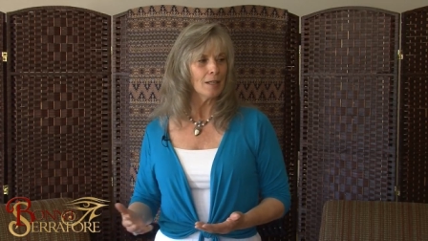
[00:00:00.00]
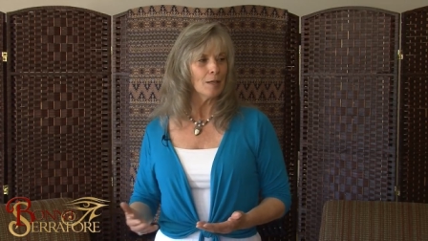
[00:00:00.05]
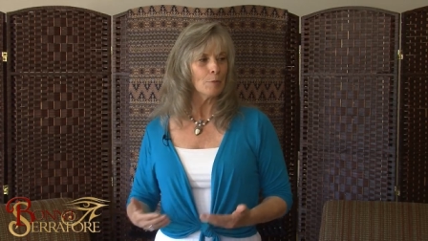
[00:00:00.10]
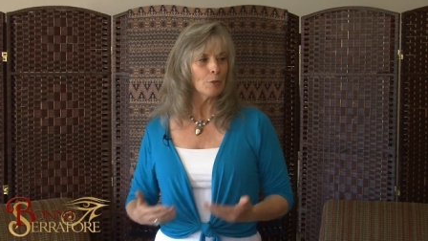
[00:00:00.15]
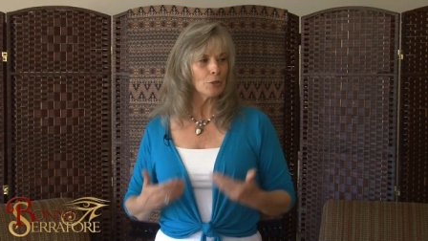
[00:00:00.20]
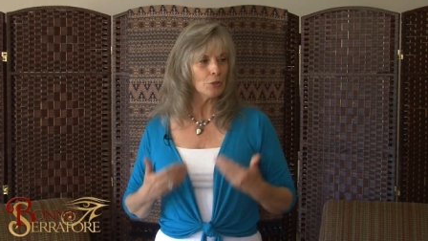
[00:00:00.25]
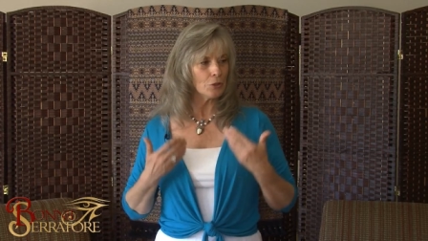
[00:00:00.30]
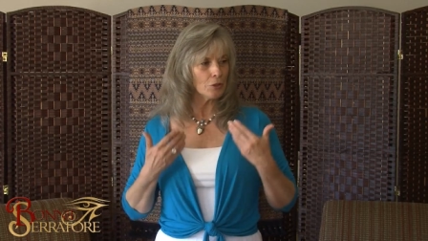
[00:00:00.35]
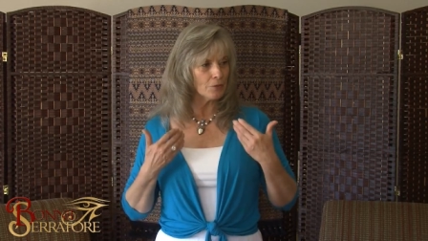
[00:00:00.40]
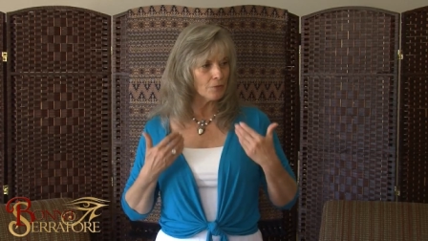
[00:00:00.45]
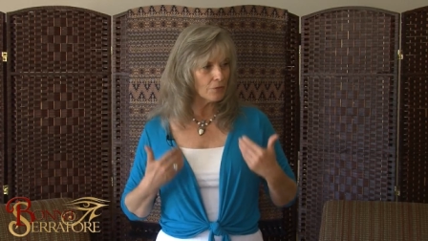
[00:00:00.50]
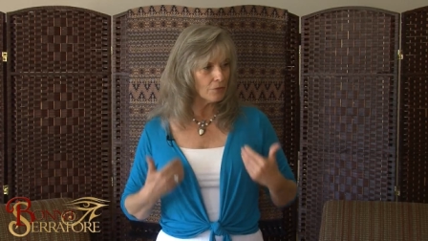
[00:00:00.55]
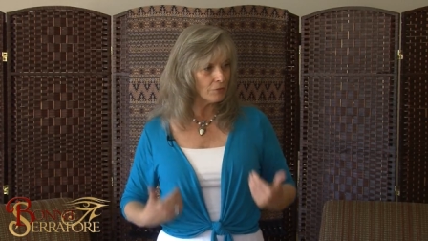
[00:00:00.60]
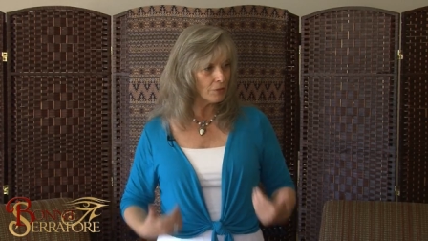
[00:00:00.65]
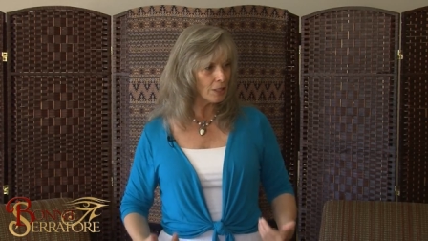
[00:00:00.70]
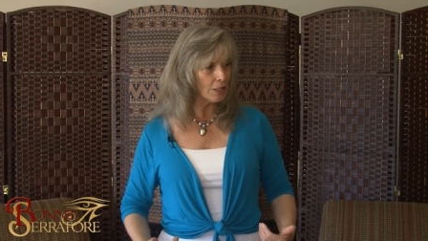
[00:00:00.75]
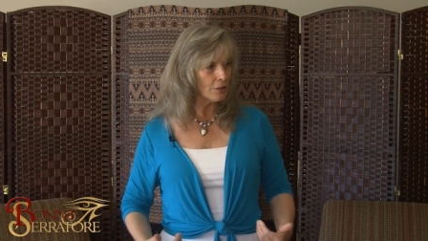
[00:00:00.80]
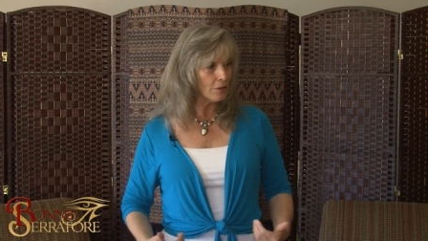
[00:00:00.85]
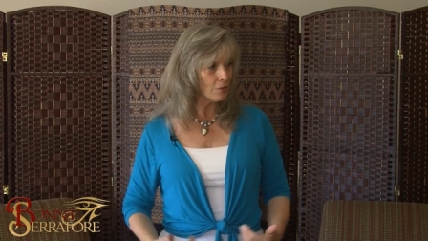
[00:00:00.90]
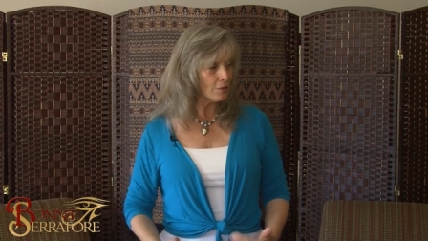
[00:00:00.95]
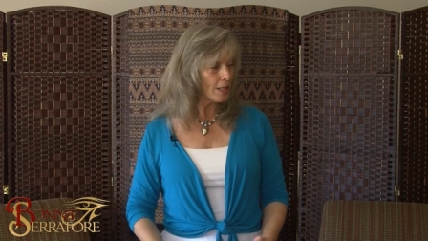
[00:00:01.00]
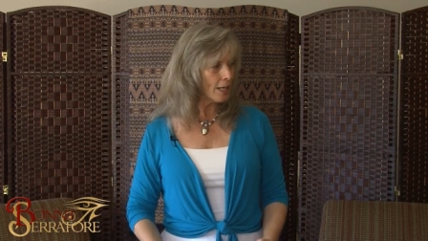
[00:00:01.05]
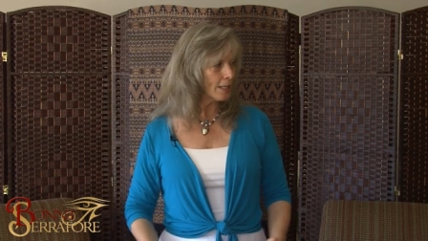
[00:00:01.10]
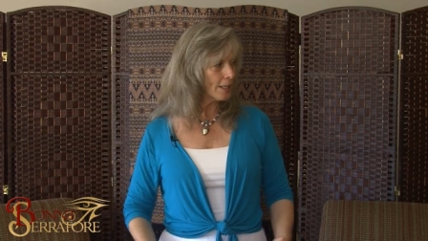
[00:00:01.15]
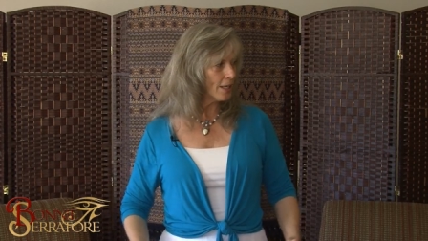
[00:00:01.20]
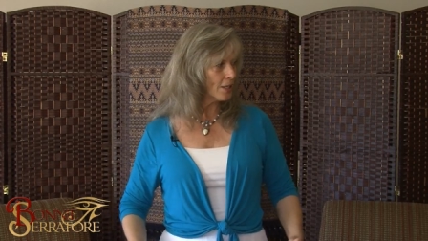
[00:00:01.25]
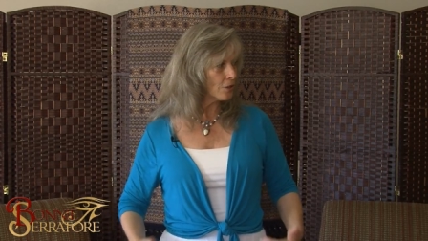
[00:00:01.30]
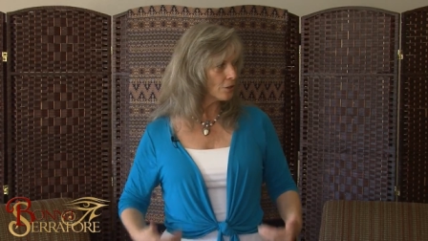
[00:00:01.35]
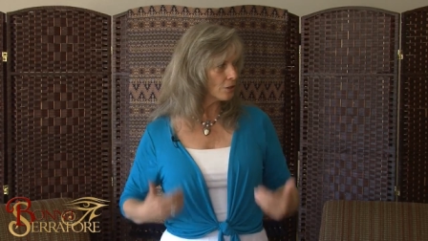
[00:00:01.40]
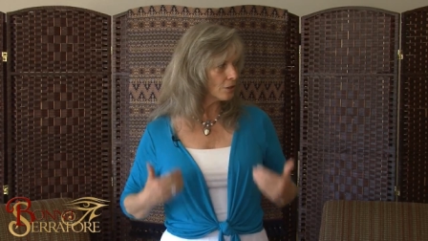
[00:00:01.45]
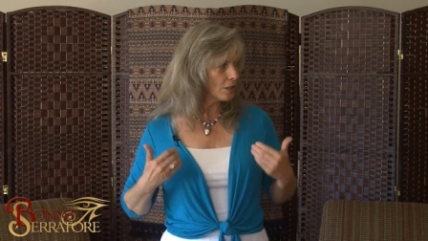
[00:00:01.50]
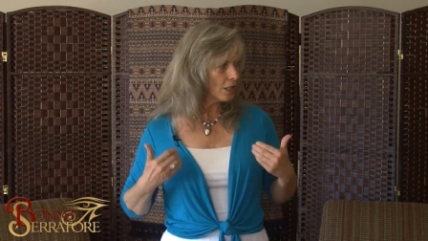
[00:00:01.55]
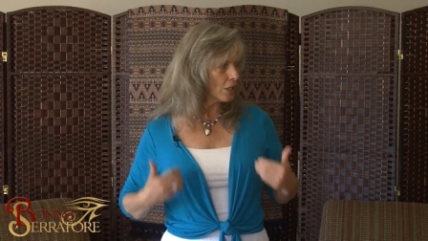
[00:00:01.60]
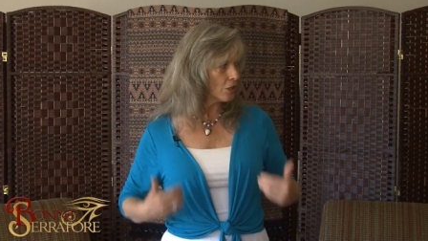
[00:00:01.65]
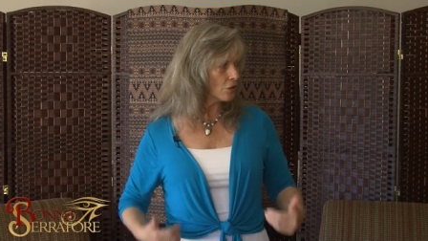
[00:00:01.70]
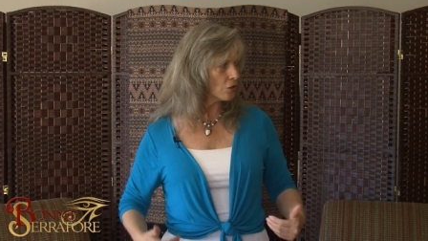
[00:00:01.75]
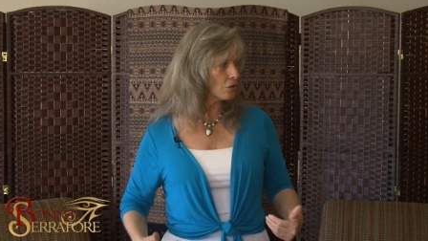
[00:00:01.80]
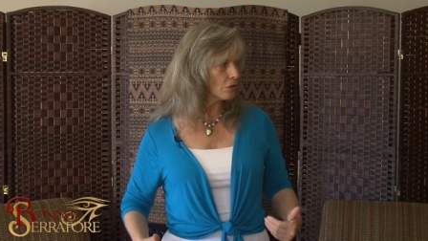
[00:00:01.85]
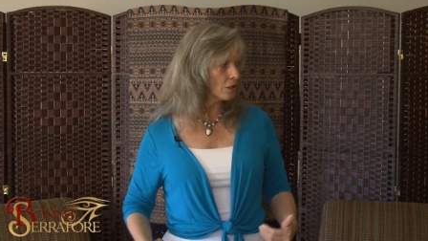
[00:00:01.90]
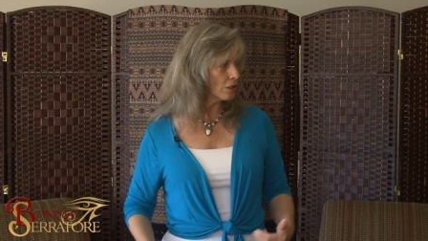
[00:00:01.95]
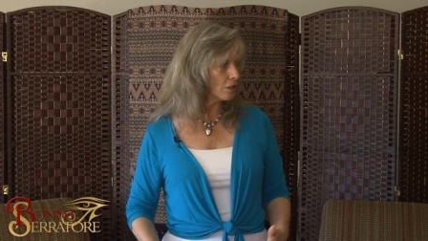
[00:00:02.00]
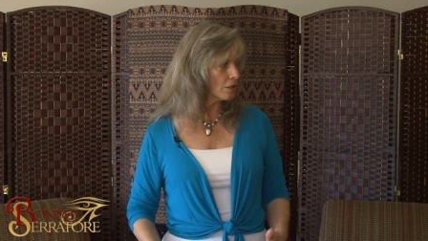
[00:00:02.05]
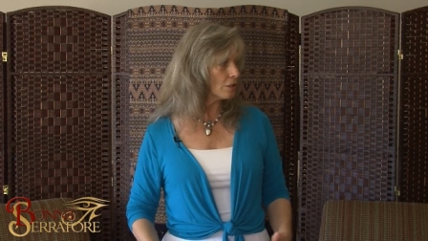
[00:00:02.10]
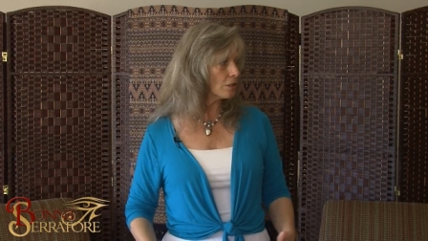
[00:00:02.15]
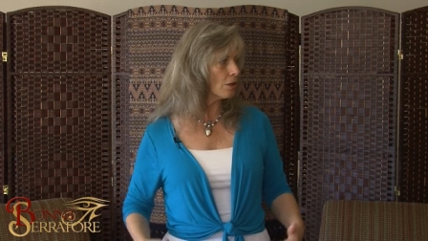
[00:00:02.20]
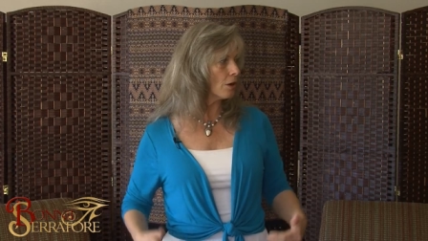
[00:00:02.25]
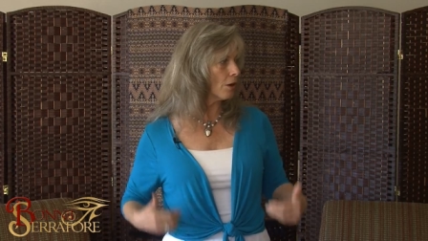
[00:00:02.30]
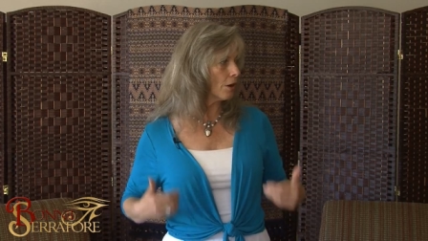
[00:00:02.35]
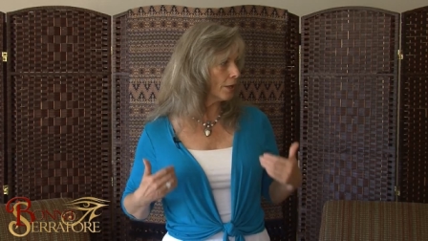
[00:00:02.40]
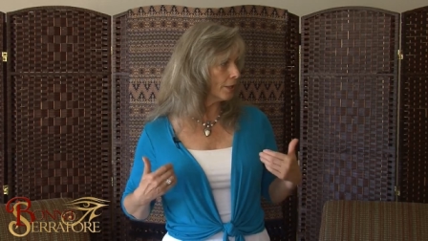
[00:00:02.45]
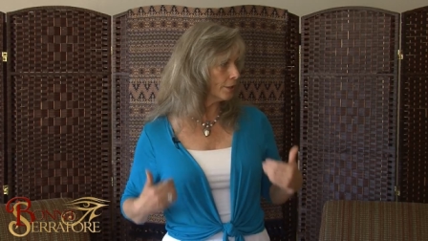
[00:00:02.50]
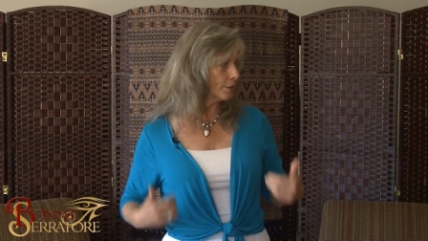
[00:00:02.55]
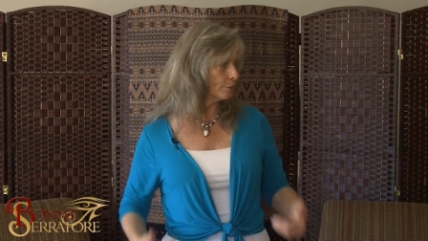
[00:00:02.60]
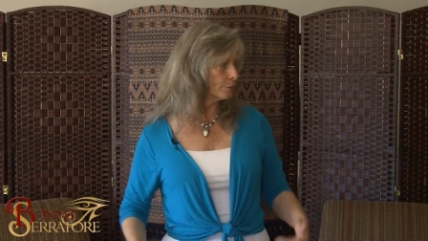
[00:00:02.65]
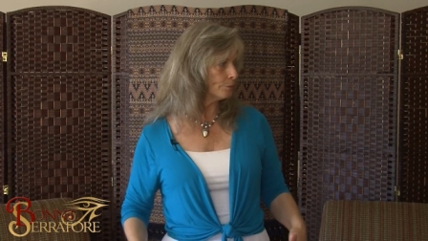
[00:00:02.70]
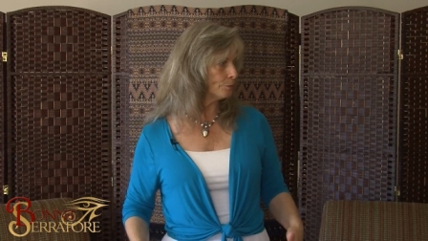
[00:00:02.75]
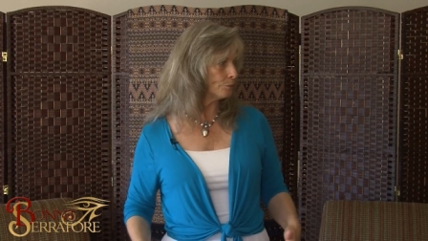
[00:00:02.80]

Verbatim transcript: but you can feel that agitation inside.